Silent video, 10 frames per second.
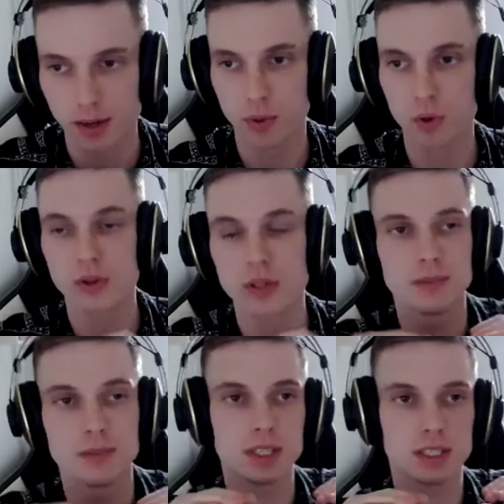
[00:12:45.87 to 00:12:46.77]
put this
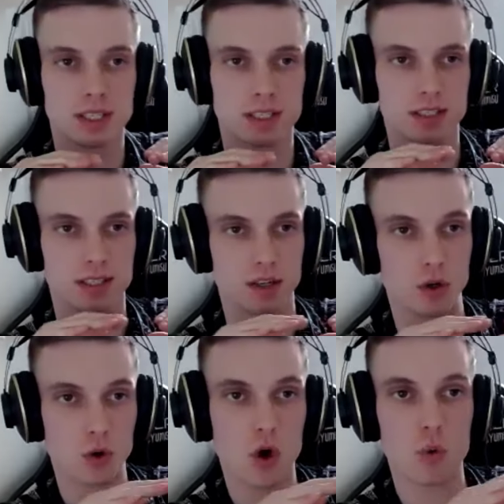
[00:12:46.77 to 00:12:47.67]
business
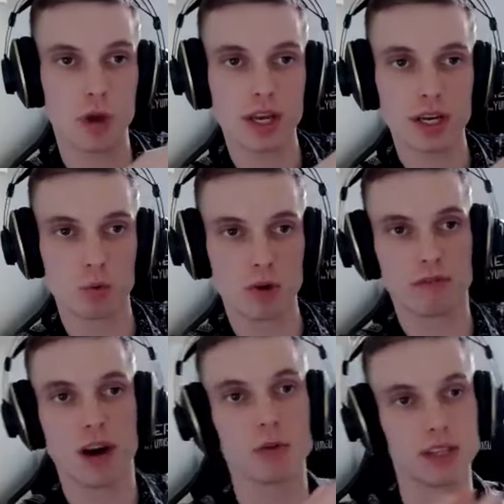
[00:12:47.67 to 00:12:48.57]
growing
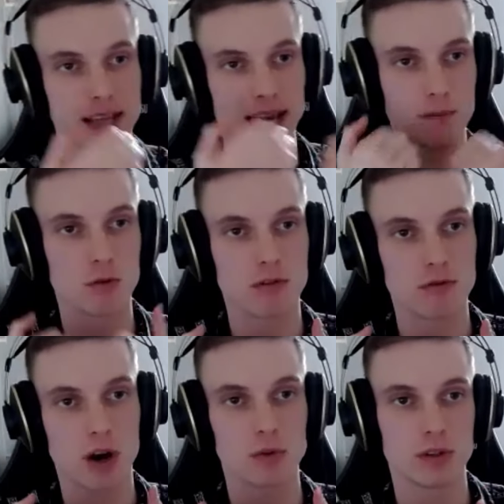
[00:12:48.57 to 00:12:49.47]
without them,
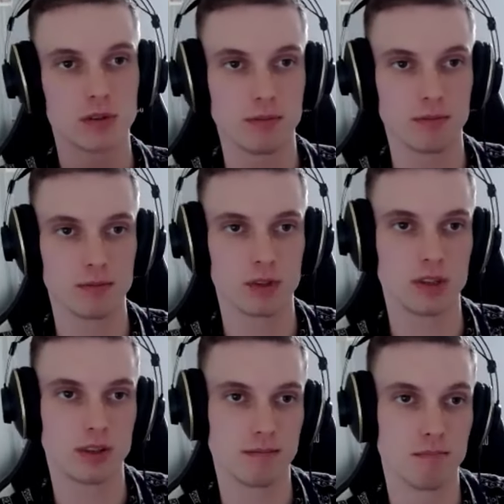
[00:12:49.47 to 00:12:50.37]
without
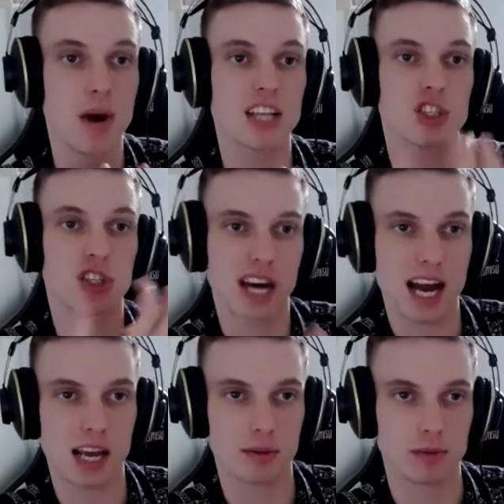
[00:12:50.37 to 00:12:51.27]
much
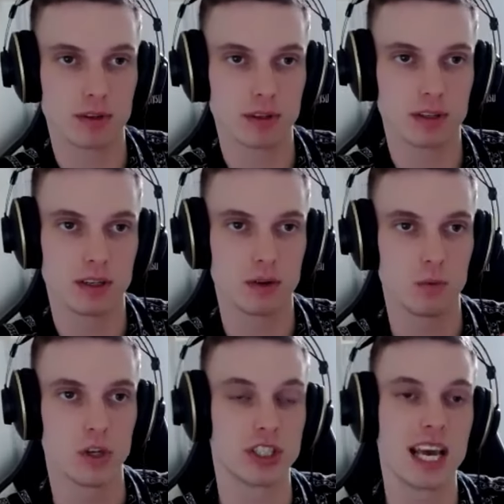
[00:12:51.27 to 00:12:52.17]
time
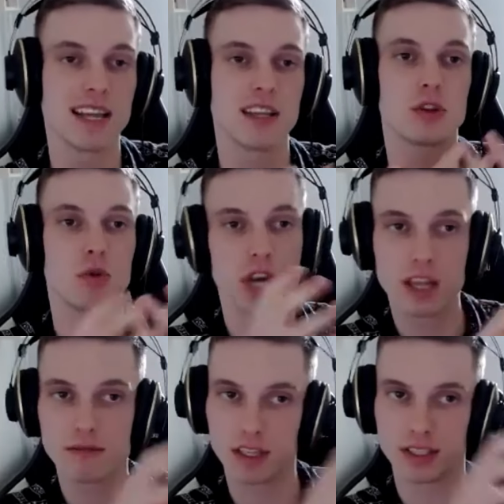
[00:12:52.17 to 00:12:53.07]
which they need to
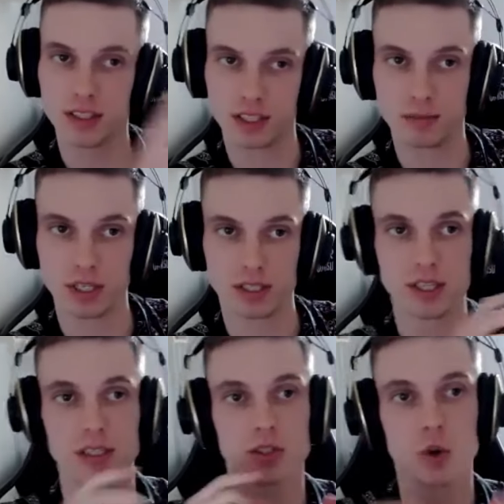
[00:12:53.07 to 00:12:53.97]
invest in this
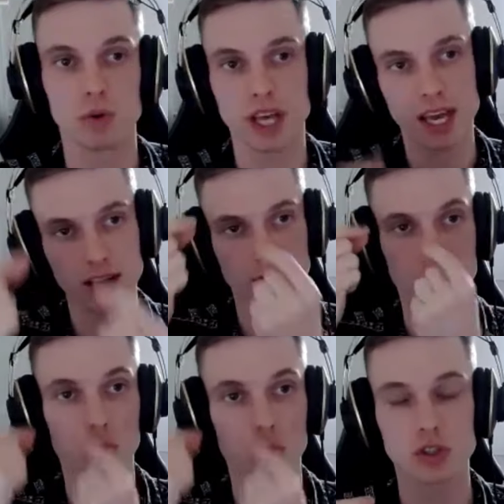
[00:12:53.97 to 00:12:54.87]
business. So they have
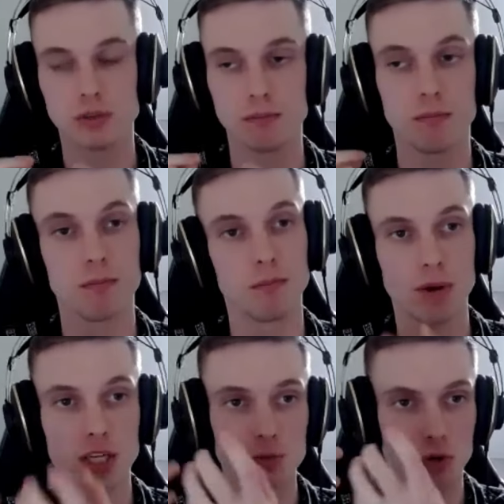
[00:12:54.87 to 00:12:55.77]
much
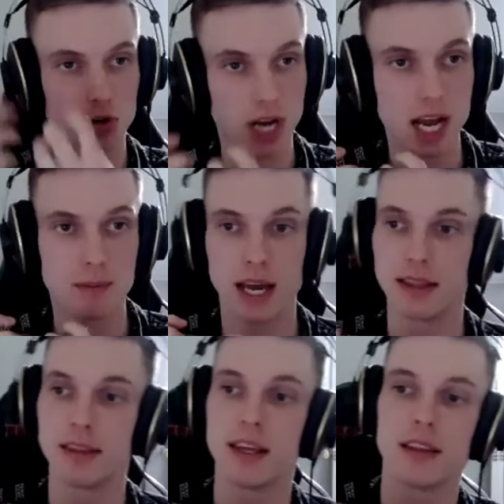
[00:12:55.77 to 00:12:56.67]
more time,
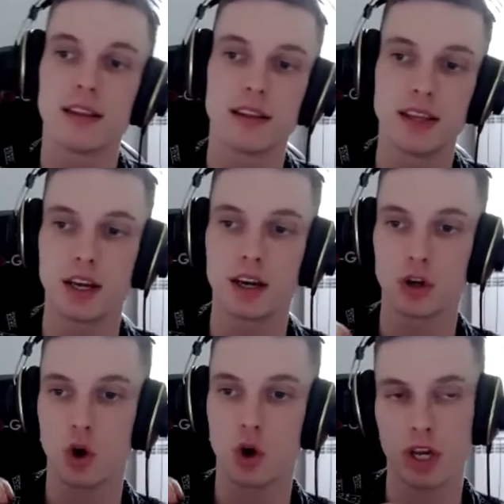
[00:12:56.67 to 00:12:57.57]
and then they are
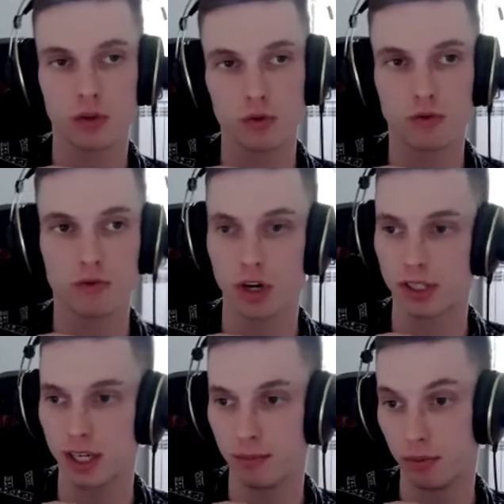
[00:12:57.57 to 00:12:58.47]
going to, for
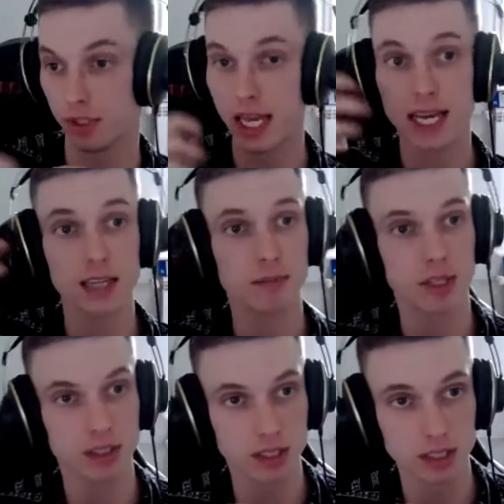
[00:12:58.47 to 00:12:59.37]
example, second
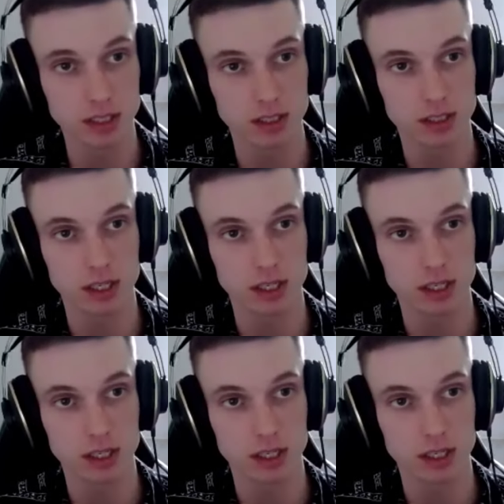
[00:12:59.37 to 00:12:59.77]
business,